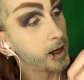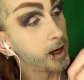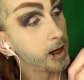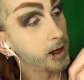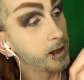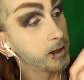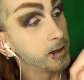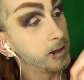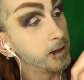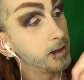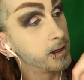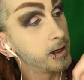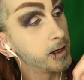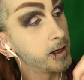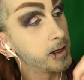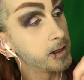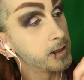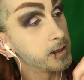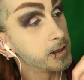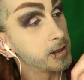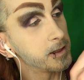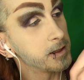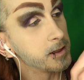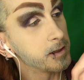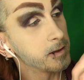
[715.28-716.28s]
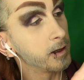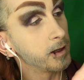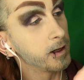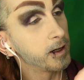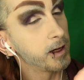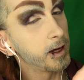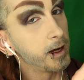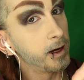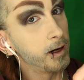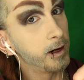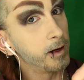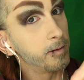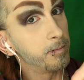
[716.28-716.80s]
take this
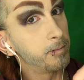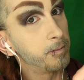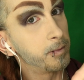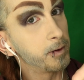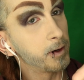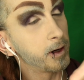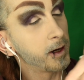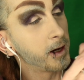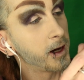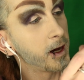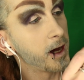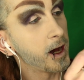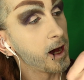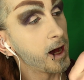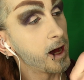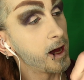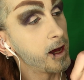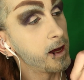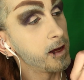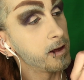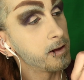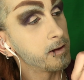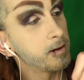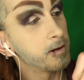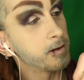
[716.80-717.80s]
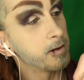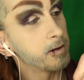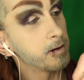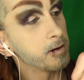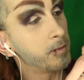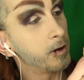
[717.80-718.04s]
really bright